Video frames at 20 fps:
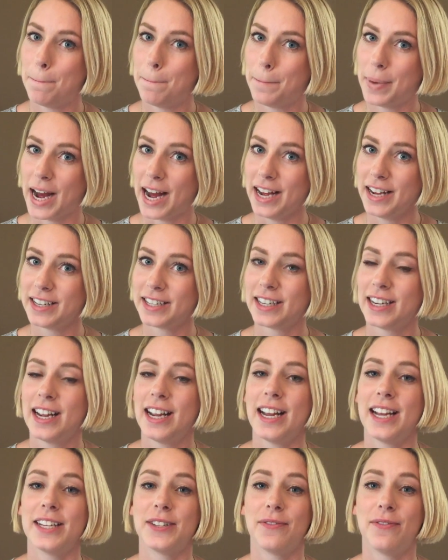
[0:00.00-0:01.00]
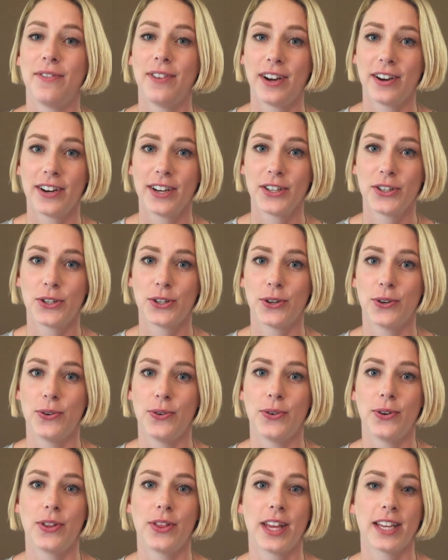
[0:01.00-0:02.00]
but it's very
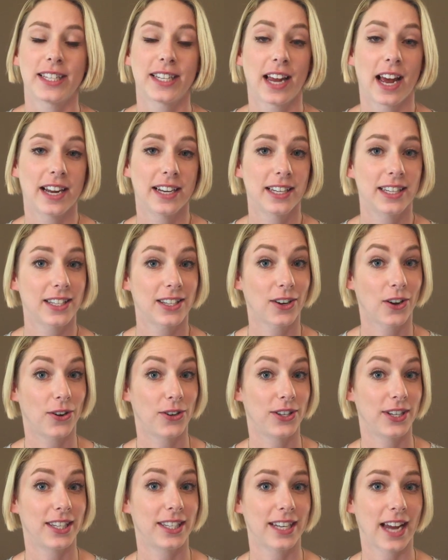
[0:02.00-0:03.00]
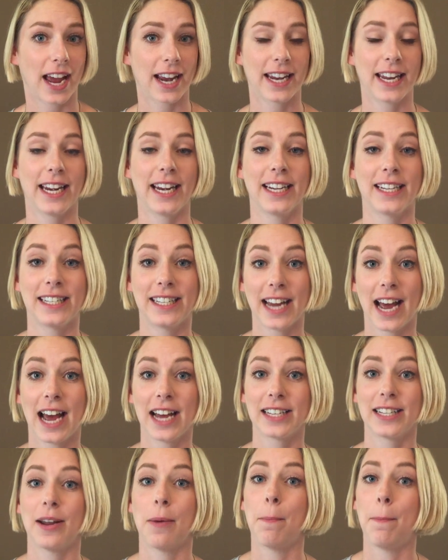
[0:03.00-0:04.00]
soon that scientists are going to start getting
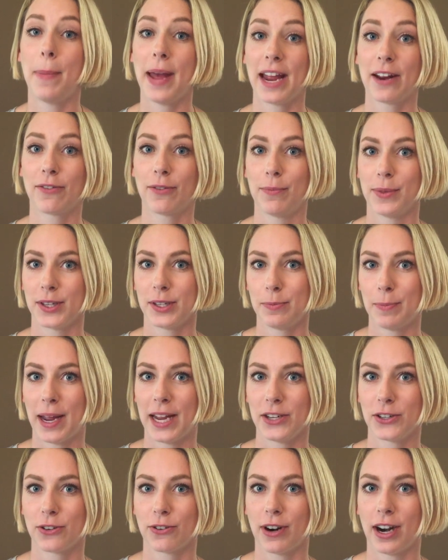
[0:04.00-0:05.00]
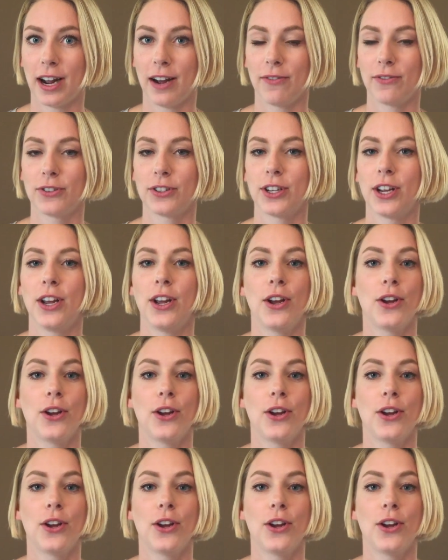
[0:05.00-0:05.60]
data back from the spacecraft.